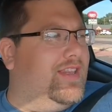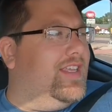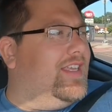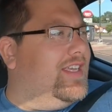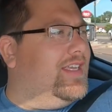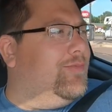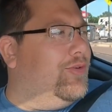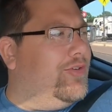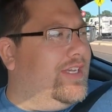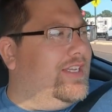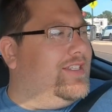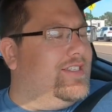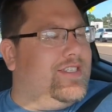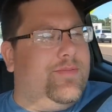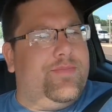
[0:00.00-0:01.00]
thinking about
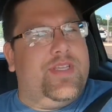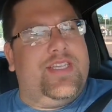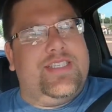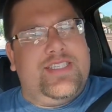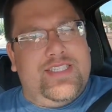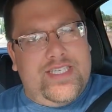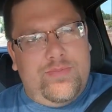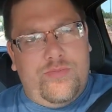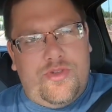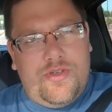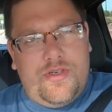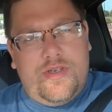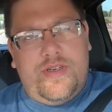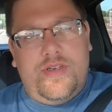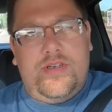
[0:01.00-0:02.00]
getting something
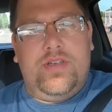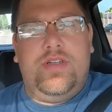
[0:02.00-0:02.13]
similar,